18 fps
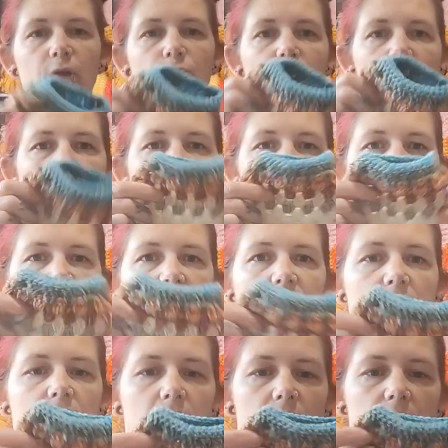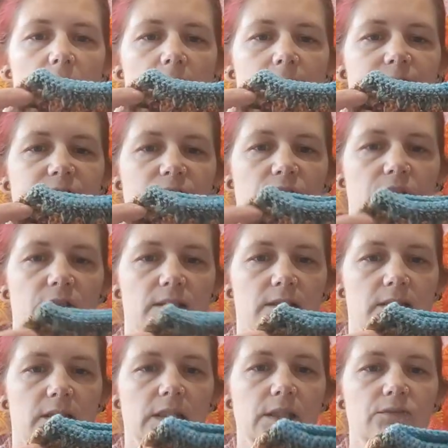ribbed cuffs on the
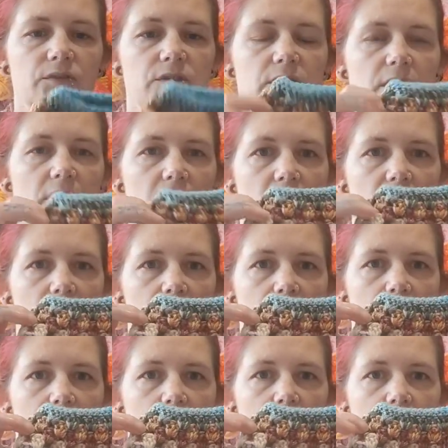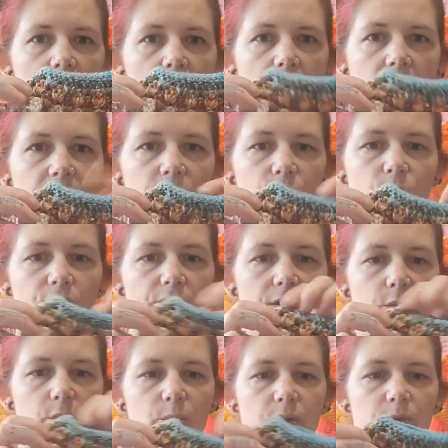sleeves. I thought
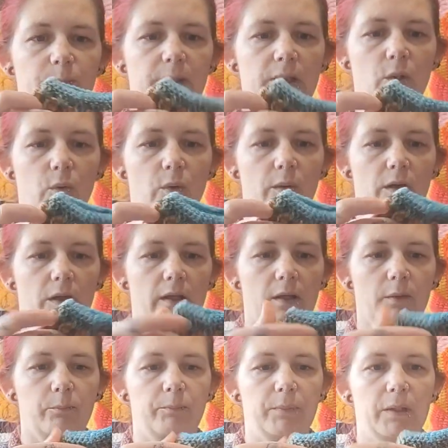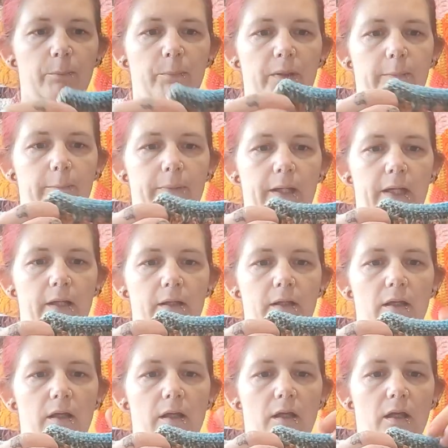that would be a bit
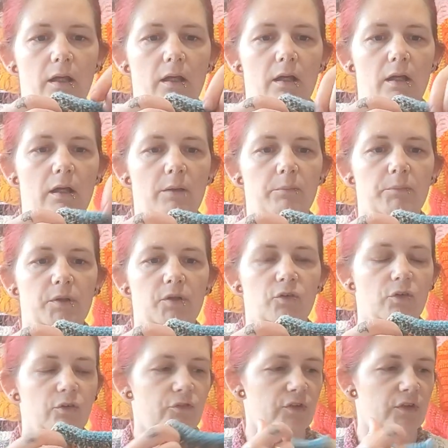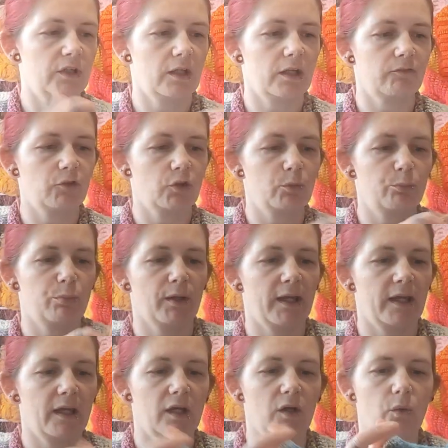better, because obviously I've got to
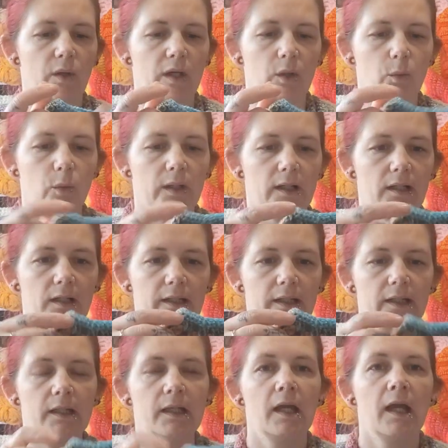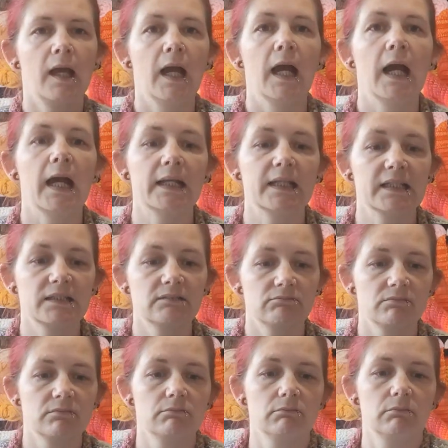bring it in quite quickly, and
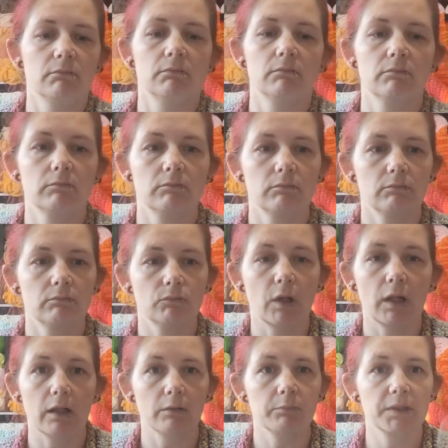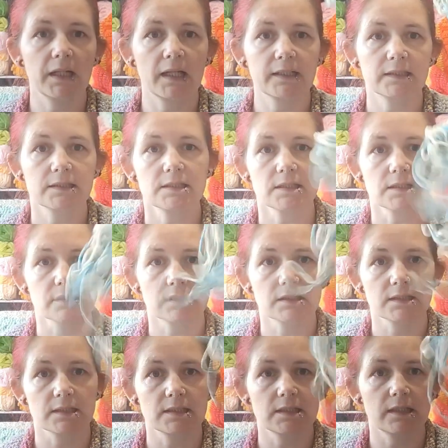well, I'm glad I didn't,
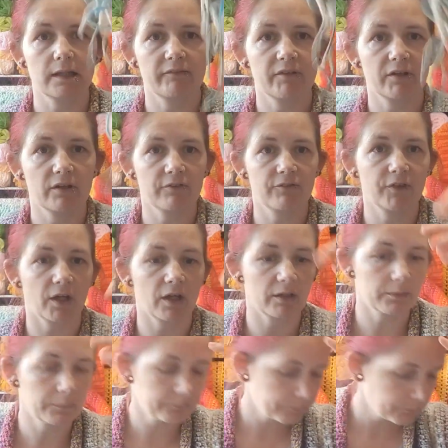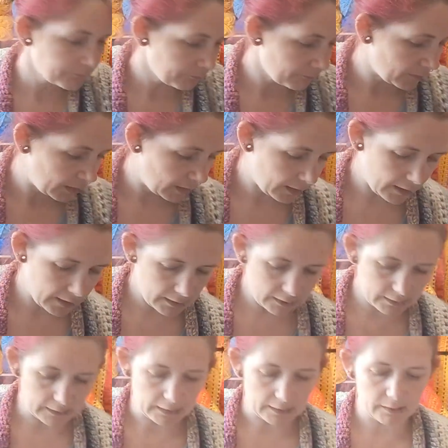because I didn't have enough yarn.
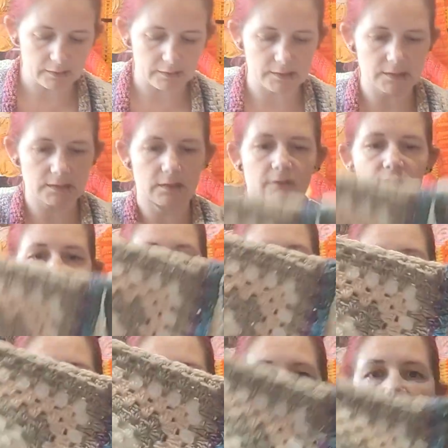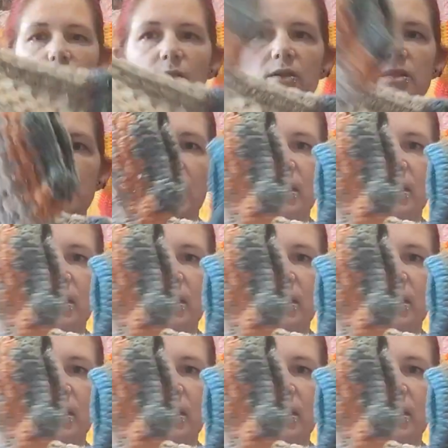Yeah, and I didn't have enough yarn, so I was